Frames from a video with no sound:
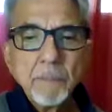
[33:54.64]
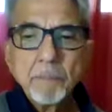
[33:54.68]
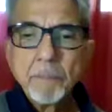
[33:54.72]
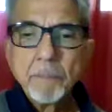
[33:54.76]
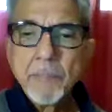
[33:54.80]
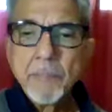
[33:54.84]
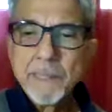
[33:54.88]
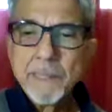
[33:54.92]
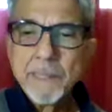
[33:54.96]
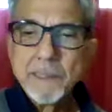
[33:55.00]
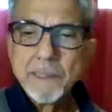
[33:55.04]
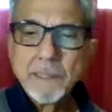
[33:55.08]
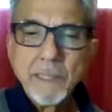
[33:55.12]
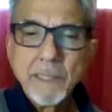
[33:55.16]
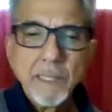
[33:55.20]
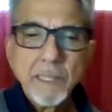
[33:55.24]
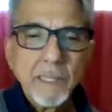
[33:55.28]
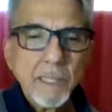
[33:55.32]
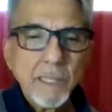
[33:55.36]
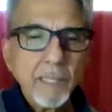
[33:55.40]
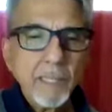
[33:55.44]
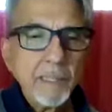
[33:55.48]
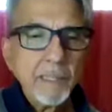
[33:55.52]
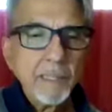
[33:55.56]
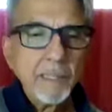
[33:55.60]
But
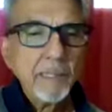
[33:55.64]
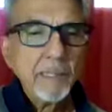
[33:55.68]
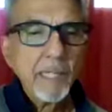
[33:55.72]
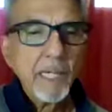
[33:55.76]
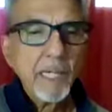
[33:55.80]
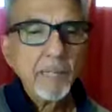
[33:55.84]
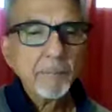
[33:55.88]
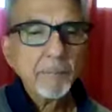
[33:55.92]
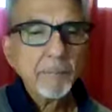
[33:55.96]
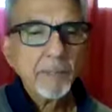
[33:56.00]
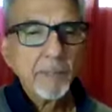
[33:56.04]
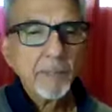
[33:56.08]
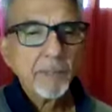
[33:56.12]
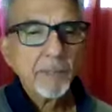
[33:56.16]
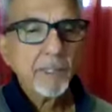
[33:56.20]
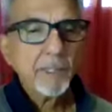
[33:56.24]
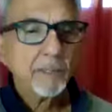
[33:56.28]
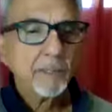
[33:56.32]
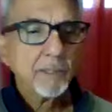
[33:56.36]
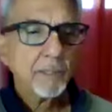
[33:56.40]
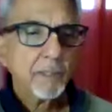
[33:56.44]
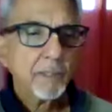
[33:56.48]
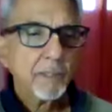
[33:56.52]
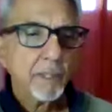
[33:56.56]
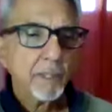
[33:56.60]
anytime there
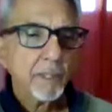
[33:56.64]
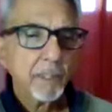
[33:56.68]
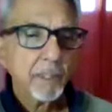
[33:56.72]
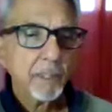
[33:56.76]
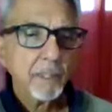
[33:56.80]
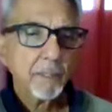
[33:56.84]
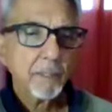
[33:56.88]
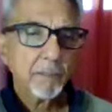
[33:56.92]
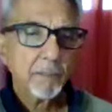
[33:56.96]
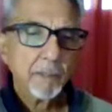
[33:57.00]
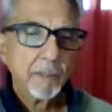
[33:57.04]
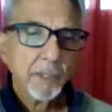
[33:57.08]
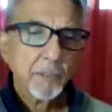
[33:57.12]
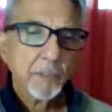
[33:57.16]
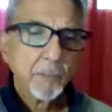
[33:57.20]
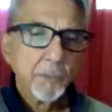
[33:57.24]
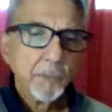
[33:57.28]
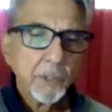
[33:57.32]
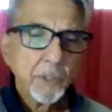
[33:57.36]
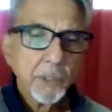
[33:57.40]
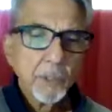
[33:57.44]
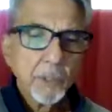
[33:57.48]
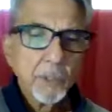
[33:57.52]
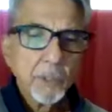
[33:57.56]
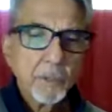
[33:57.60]
is a
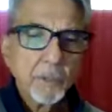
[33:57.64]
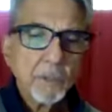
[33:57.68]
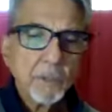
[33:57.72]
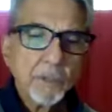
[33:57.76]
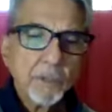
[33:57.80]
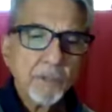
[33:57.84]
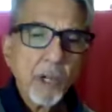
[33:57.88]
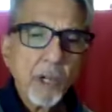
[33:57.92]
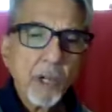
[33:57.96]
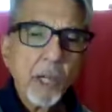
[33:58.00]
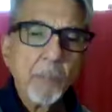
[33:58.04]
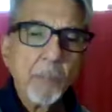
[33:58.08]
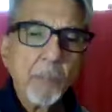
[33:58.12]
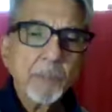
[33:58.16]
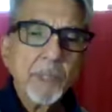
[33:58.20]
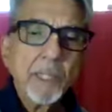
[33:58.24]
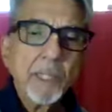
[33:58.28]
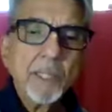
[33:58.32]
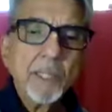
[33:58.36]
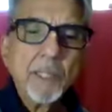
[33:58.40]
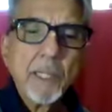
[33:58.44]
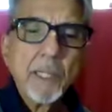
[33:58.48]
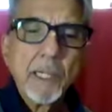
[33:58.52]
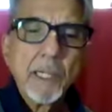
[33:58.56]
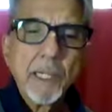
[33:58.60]
real developed
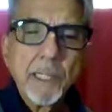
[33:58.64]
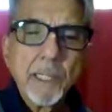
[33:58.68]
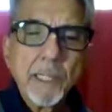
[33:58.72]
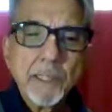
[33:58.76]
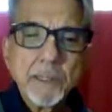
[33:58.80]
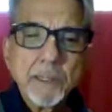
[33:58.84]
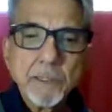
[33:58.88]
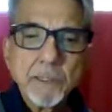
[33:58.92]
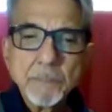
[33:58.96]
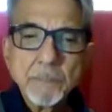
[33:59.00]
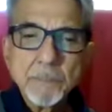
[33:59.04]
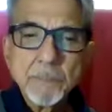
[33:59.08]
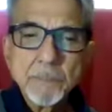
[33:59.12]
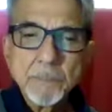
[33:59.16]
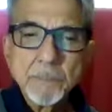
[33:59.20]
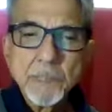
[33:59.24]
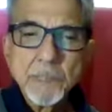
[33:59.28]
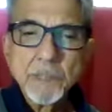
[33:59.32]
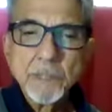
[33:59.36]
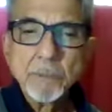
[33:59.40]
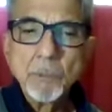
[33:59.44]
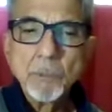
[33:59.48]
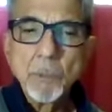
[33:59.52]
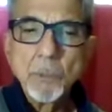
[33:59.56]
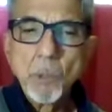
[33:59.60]
intellect,
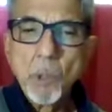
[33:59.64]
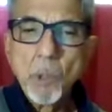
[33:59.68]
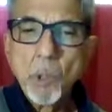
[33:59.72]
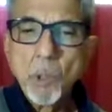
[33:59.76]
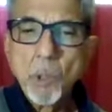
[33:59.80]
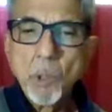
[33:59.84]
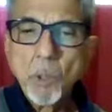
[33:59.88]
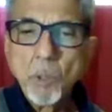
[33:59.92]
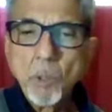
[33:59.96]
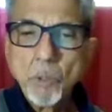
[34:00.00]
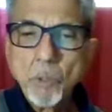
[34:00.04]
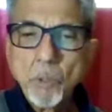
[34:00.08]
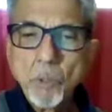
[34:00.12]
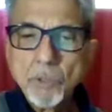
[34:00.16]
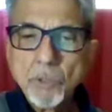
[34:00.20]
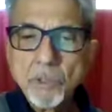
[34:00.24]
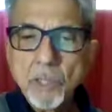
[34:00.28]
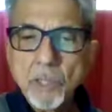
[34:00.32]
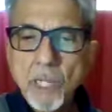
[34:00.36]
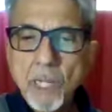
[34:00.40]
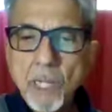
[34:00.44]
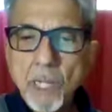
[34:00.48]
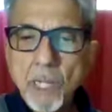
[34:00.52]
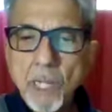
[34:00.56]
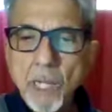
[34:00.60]
it will always
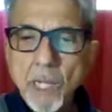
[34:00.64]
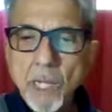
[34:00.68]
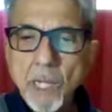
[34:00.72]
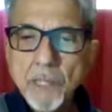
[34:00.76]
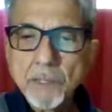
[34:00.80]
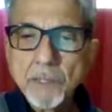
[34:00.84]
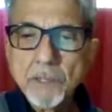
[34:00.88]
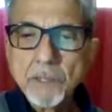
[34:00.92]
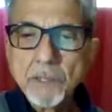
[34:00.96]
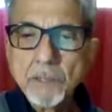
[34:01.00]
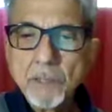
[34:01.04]
ask